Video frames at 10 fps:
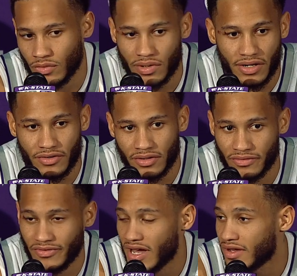Whatever
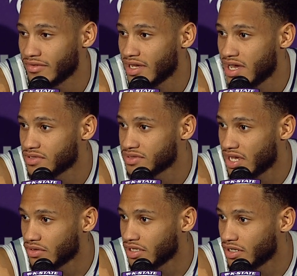five guys was
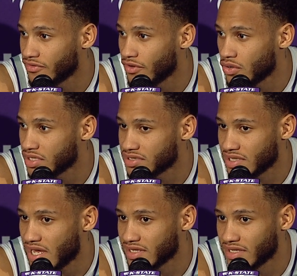out there, focused and
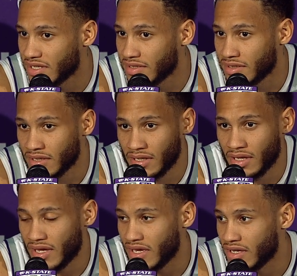locked in,
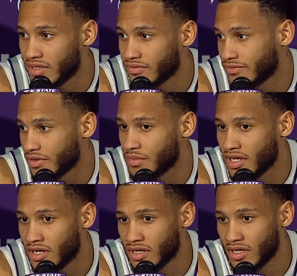and from
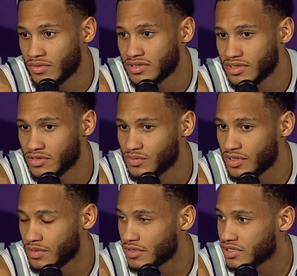there it was it was
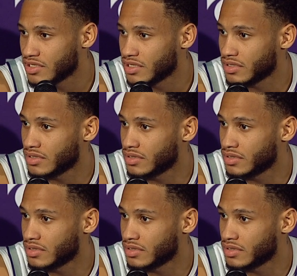pretty much good.